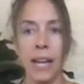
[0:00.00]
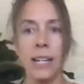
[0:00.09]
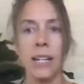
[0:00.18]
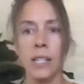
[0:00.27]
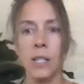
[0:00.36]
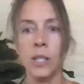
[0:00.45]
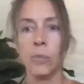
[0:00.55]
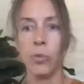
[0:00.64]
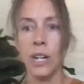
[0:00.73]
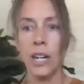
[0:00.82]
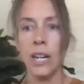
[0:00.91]
is
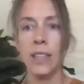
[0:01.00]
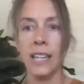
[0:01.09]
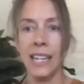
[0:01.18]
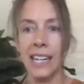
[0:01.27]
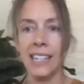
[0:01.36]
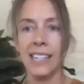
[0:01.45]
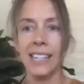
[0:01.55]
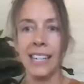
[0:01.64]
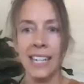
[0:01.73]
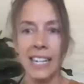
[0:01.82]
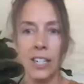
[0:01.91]

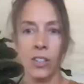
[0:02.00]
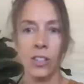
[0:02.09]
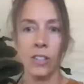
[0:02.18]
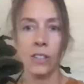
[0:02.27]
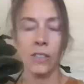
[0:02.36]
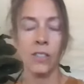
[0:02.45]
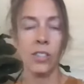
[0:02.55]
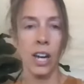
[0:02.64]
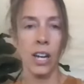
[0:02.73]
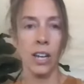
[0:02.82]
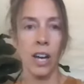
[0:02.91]

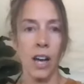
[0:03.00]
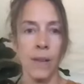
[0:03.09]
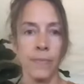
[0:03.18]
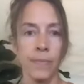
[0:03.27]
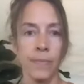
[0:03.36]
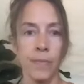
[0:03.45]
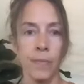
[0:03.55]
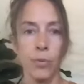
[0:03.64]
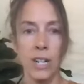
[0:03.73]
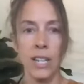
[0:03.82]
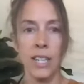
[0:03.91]
breatheatheal.com,
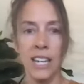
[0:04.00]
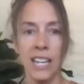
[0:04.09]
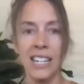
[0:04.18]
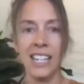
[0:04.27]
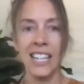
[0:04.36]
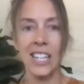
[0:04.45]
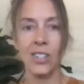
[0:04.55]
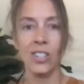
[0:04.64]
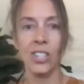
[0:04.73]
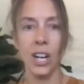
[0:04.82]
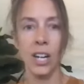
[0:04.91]

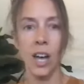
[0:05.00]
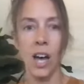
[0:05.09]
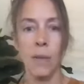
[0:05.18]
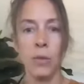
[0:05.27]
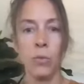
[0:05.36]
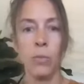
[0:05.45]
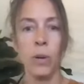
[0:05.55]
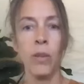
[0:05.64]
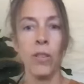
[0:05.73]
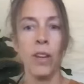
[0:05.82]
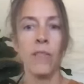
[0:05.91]
breatheatheal.com. And we're both
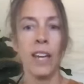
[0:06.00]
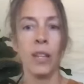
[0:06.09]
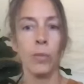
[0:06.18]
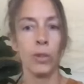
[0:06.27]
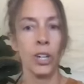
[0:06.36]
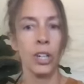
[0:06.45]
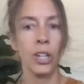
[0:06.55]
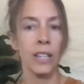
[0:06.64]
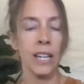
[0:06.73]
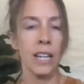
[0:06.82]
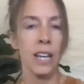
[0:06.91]
available
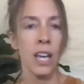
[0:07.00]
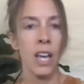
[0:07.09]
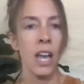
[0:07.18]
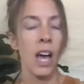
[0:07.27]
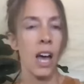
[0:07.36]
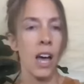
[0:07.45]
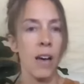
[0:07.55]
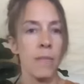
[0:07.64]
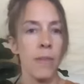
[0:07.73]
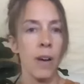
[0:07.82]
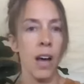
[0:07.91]
currently
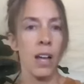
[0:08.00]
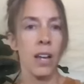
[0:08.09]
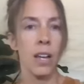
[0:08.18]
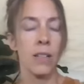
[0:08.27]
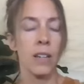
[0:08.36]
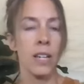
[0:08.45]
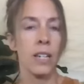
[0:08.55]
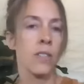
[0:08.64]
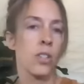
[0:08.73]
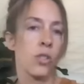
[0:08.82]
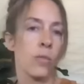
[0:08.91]
on an
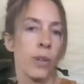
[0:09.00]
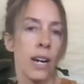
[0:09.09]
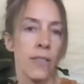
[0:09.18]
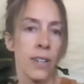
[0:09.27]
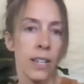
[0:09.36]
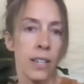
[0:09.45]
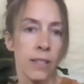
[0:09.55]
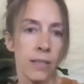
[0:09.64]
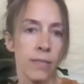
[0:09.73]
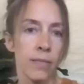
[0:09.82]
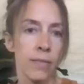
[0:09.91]
individual private
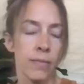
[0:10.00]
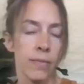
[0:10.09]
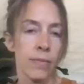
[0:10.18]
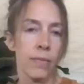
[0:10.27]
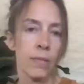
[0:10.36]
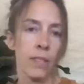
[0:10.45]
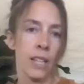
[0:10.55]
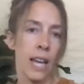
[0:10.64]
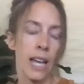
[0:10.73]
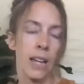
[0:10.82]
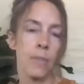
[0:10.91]

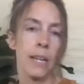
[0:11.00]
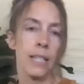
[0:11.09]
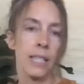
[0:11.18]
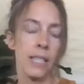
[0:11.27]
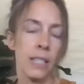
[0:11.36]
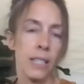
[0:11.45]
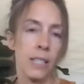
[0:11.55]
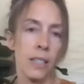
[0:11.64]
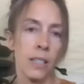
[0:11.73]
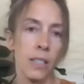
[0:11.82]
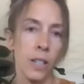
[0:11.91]
client basis.
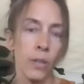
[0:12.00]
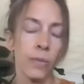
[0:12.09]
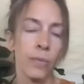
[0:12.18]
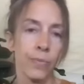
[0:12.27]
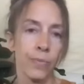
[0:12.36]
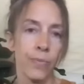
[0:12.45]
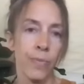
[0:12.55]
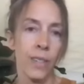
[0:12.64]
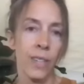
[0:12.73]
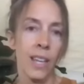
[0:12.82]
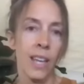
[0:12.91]
So,
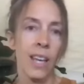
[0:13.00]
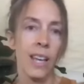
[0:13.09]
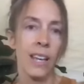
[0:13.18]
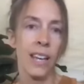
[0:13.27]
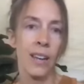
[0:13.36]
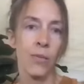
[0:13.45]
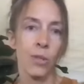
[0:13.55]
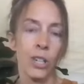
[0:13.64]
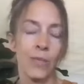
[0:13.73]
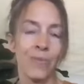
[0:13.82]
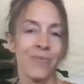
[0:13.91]
and
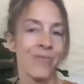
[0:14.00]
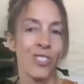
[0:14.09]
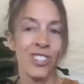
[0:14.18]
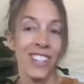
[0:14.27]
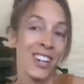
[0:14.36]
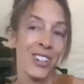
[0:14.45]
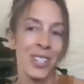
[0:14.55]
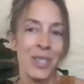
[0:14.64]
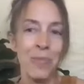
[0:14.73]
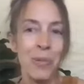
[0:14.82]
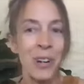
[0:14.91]
we're here to
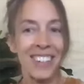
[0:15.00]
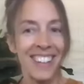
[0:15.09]
support.